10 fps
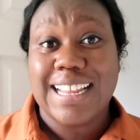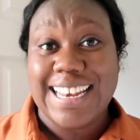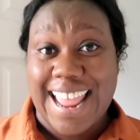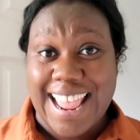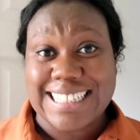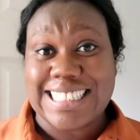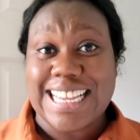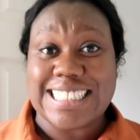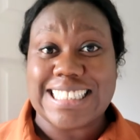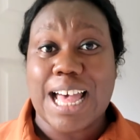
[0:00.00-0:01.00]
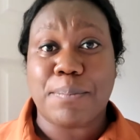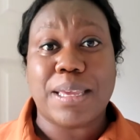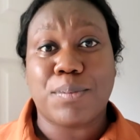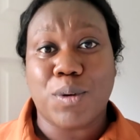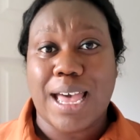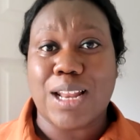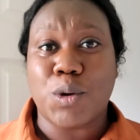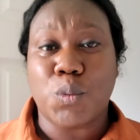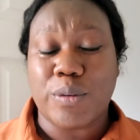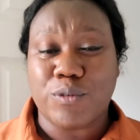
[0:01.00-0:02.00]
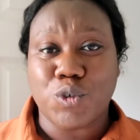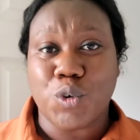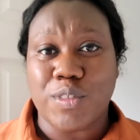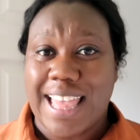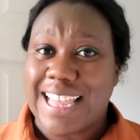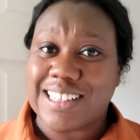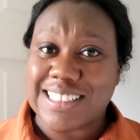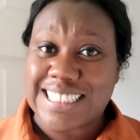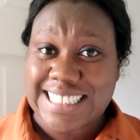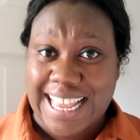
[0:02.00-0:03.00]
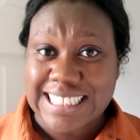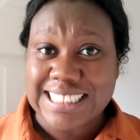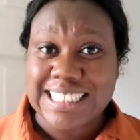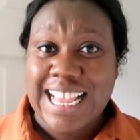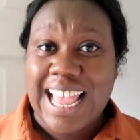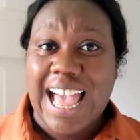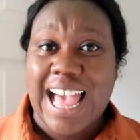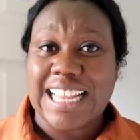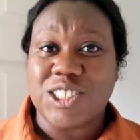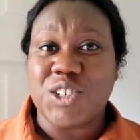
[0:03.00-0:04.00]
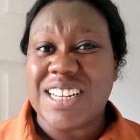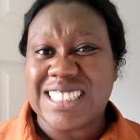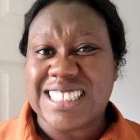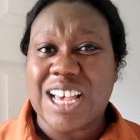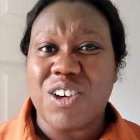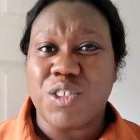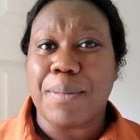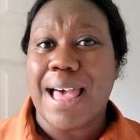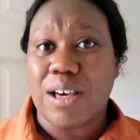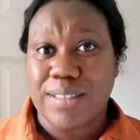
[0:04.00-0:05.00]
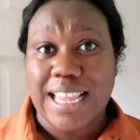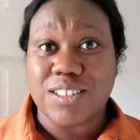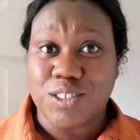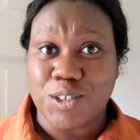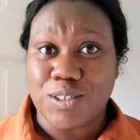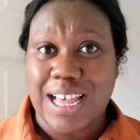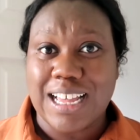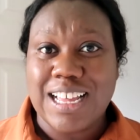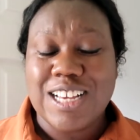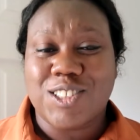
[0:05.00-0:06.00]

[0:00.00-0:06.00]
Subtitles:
Next is that people can withdraw their consent, and you need to tell them how they can do that.